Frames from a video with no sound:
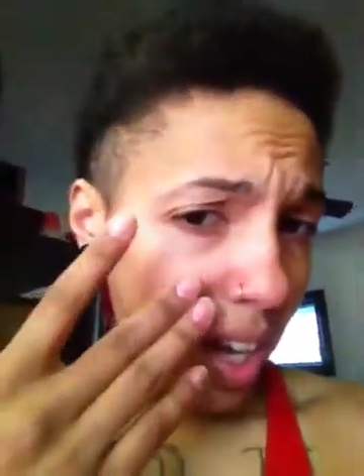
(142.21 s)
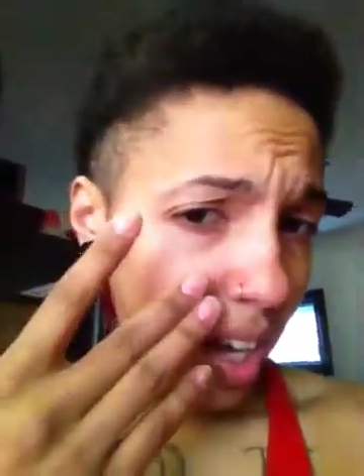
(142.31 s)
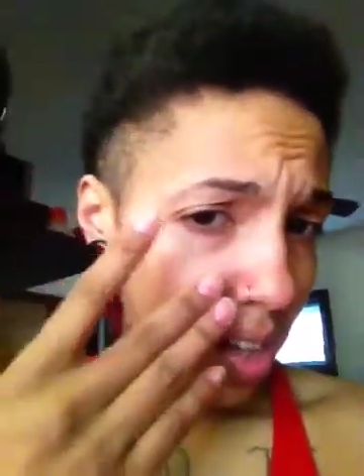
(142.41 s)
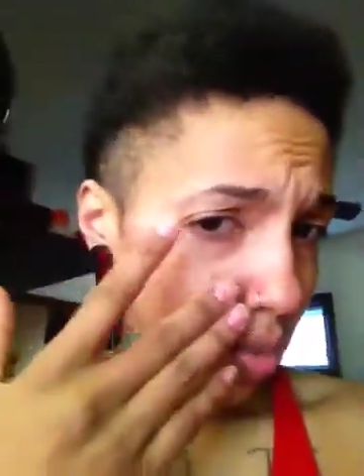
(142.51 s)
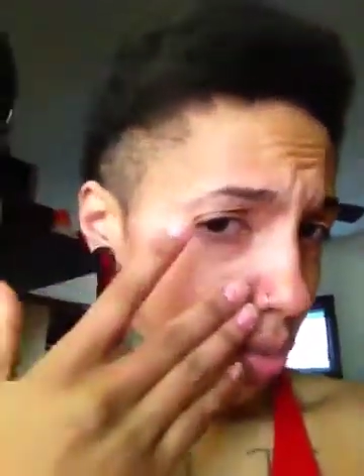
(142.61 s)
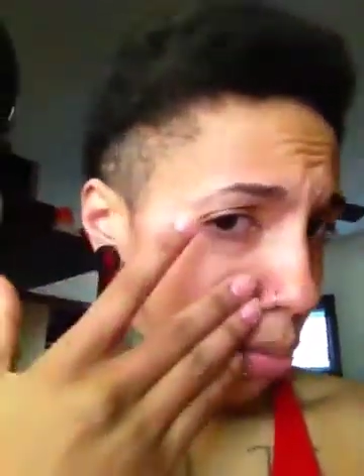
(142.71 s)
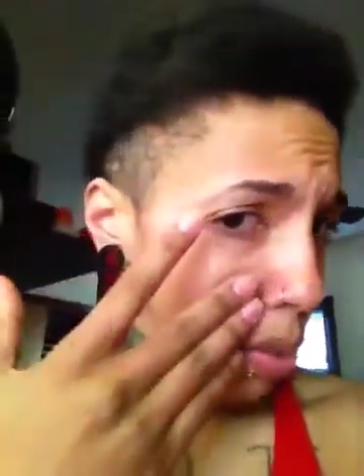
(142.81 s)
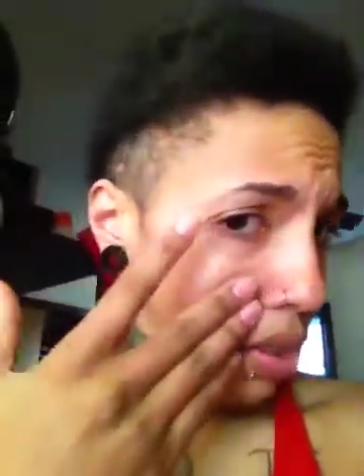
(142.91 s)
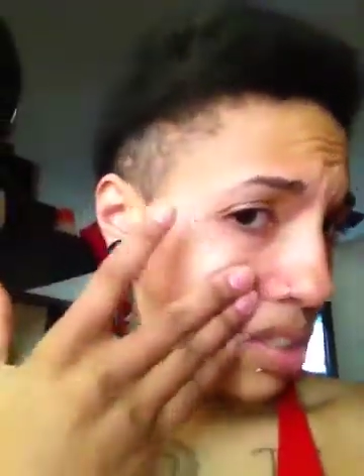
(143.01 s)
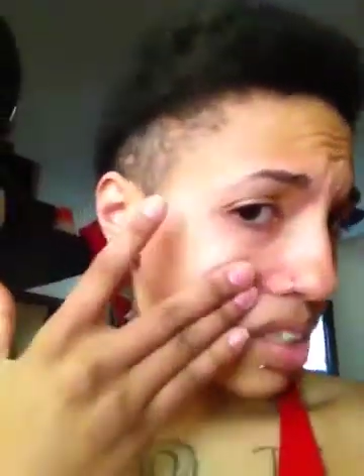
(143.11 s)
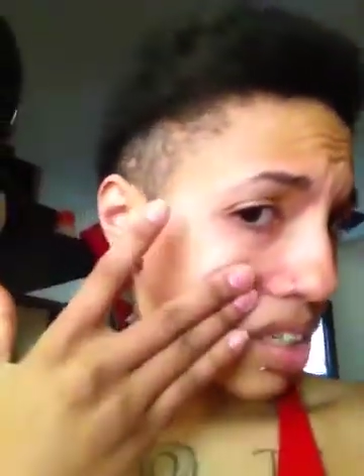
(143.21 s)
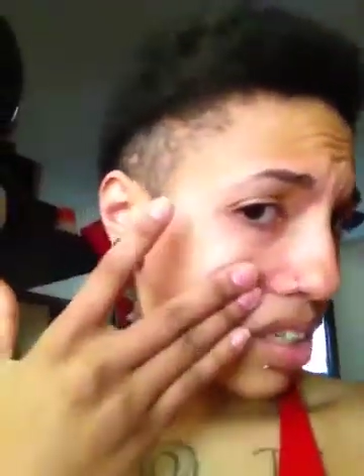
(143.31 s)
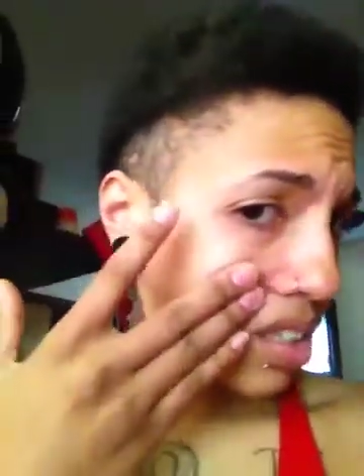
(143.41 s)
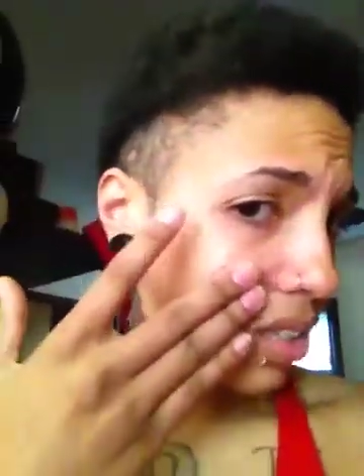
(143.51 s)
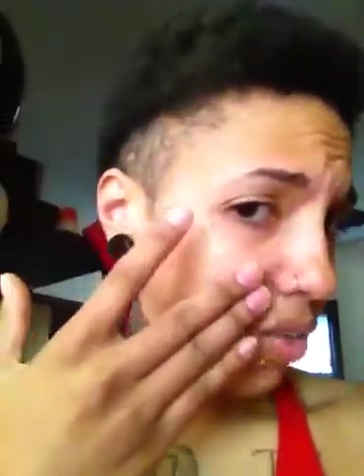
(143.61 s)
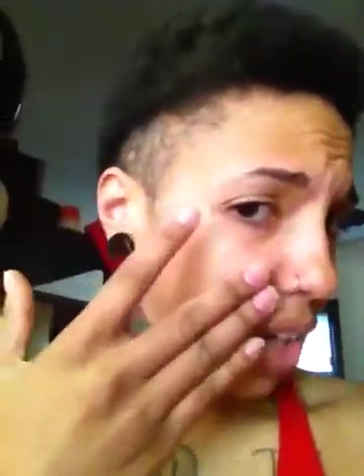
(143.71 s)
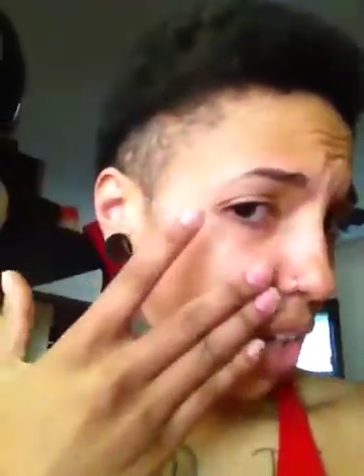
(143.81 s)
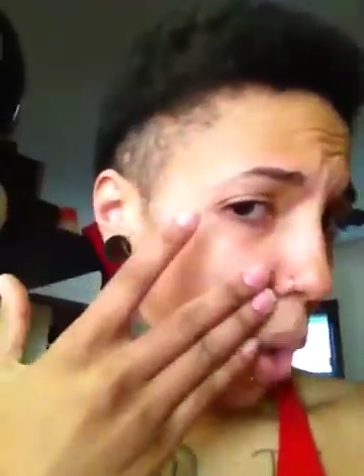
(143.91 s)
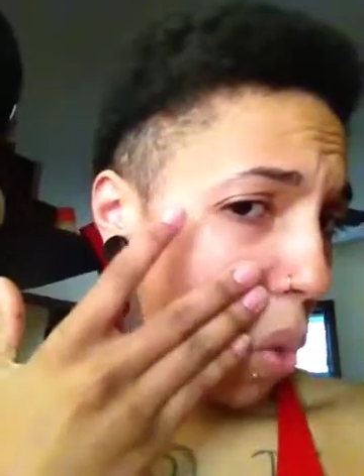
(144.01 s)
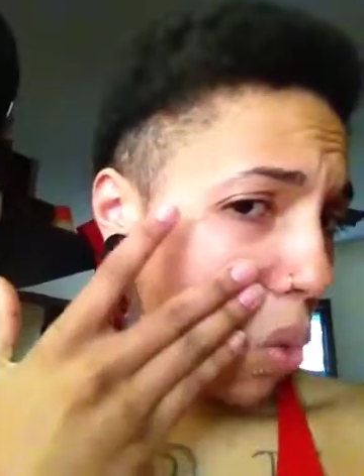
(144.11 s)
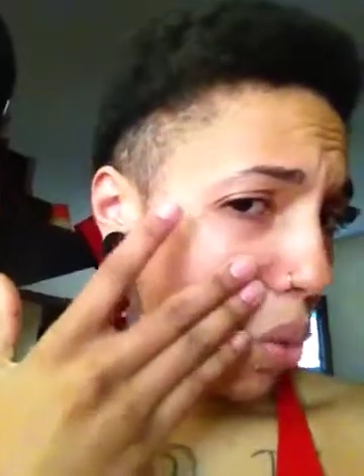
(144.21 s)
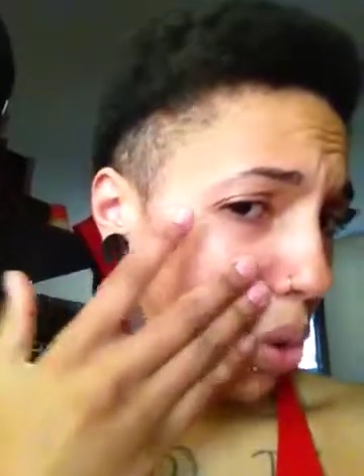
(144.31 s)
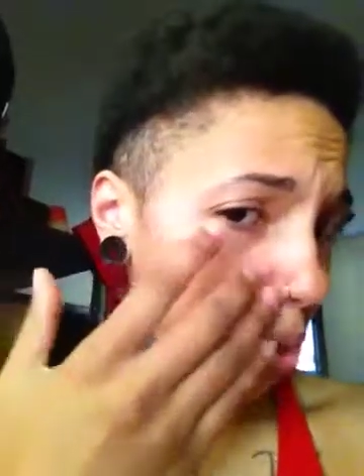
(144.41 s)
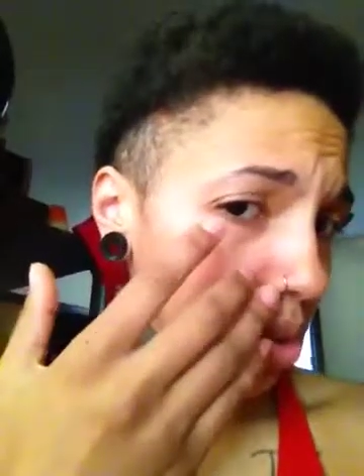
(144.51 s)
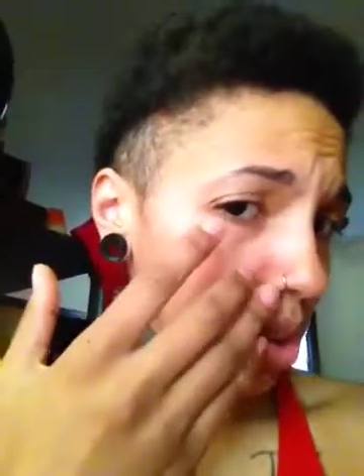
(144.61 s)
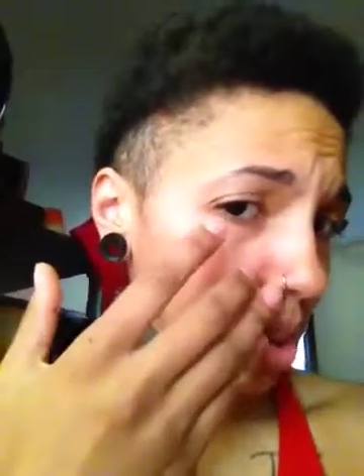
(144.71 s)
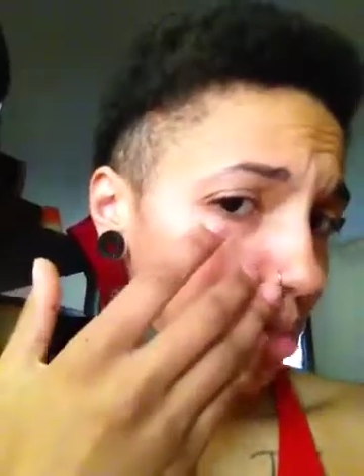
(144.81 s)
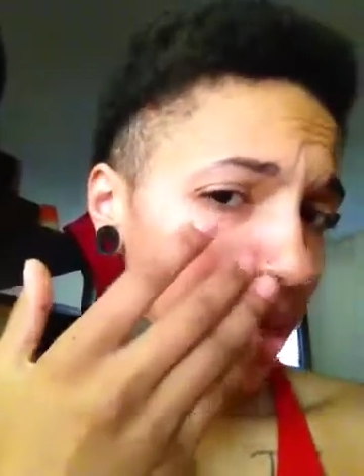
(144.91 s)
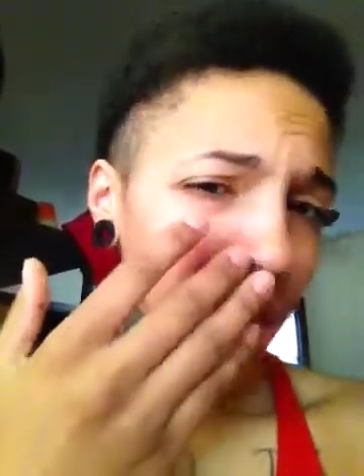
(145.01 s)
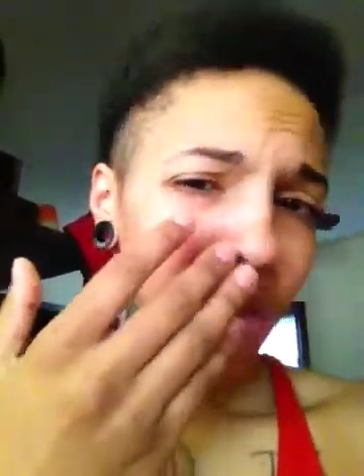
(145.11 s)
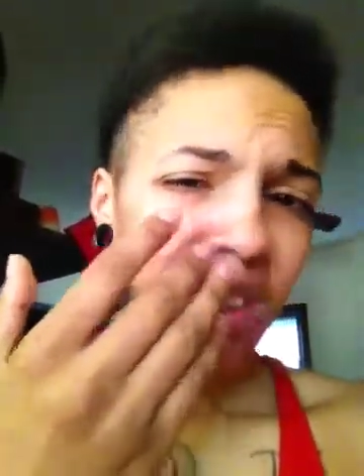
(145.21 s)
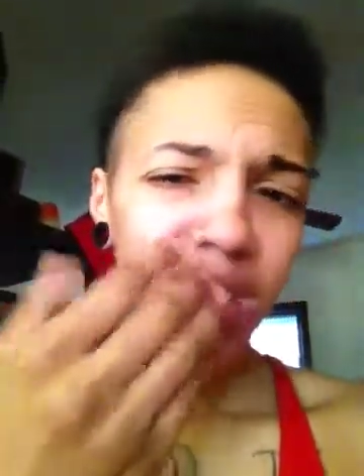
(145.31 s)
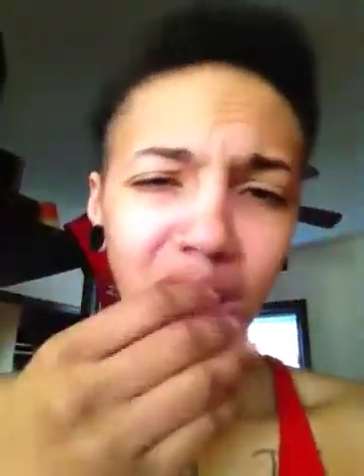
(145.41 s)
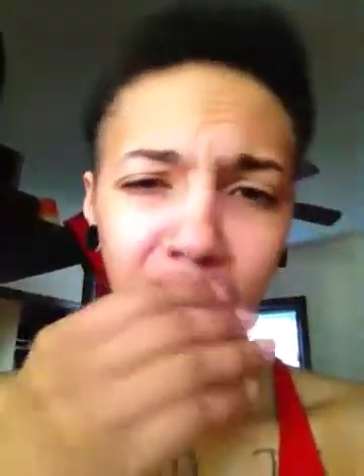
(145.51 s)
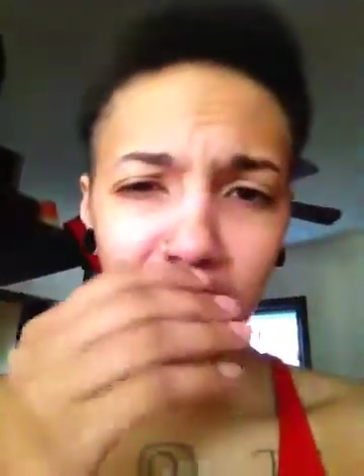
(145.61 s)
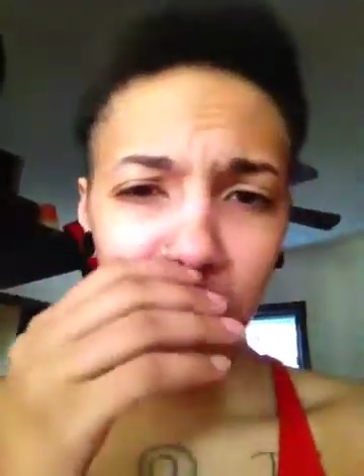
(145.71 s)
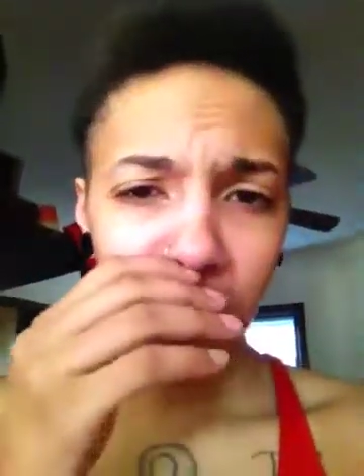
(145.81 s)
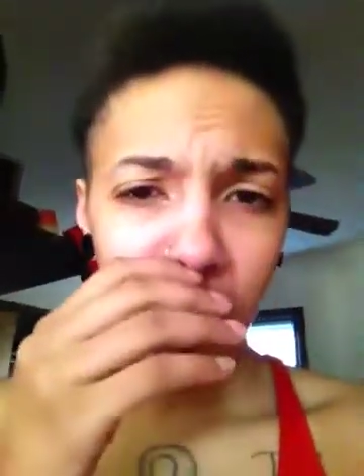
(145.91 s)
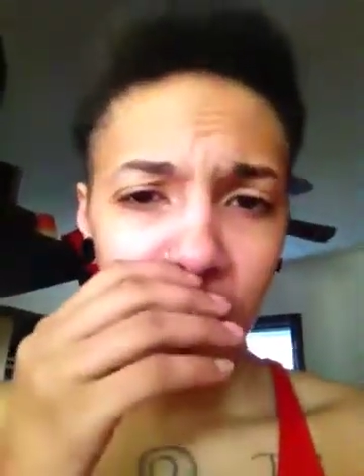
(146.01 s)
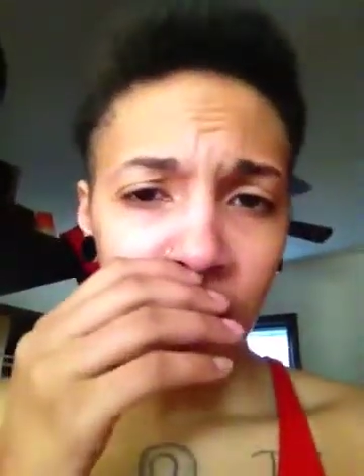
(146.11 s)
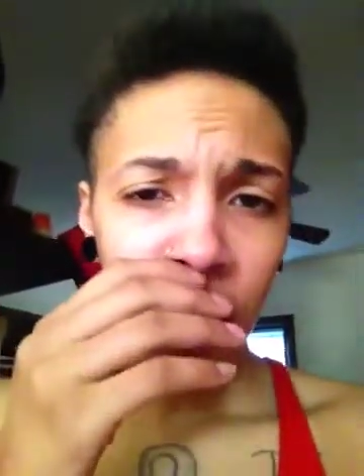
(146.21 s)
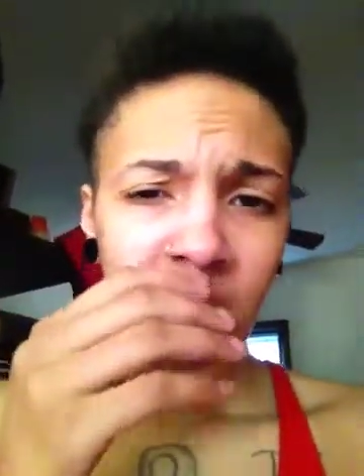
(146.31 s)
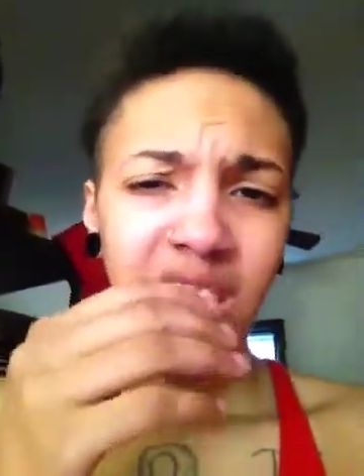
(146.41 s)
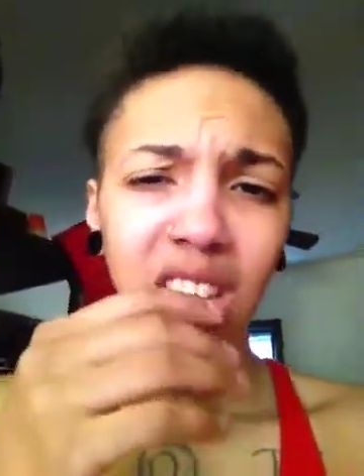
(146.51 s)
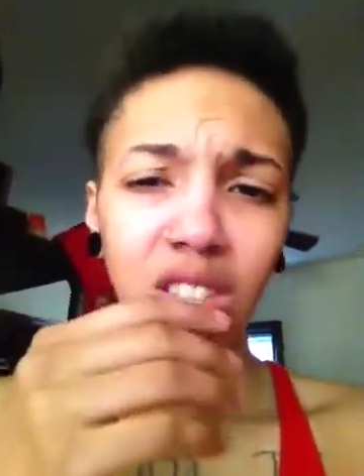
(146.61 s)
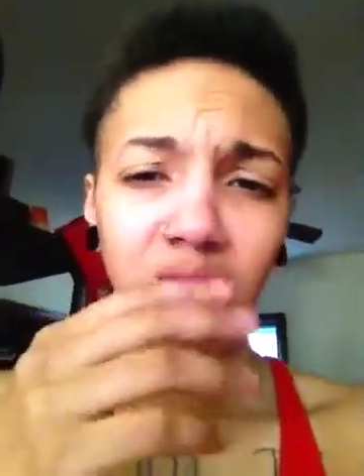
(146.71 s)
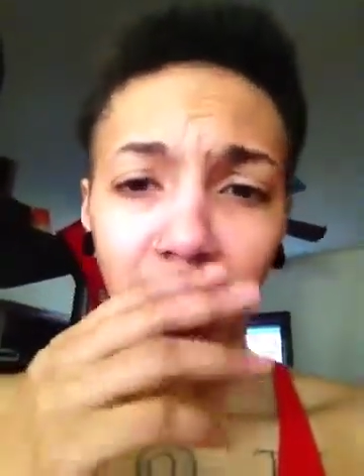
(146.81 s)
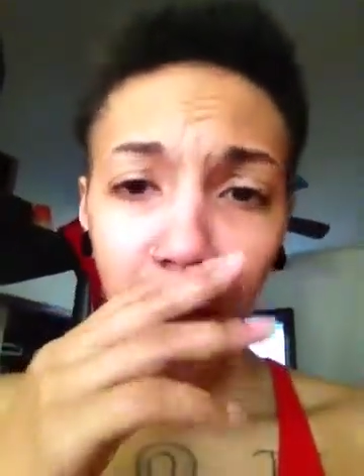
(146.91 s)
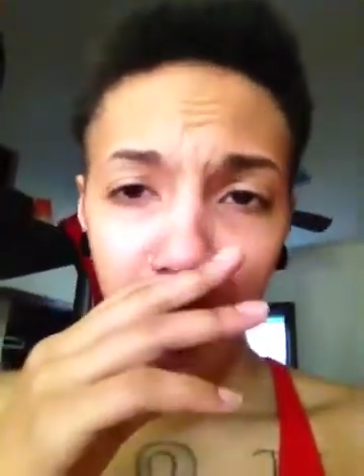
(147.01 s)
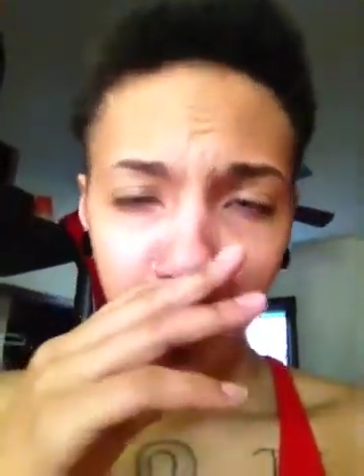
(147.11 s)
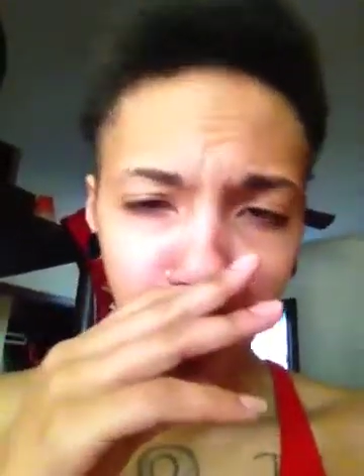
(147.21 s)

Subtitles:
I had to re-pierce it because the fucking hole closed up, so it's a little tender.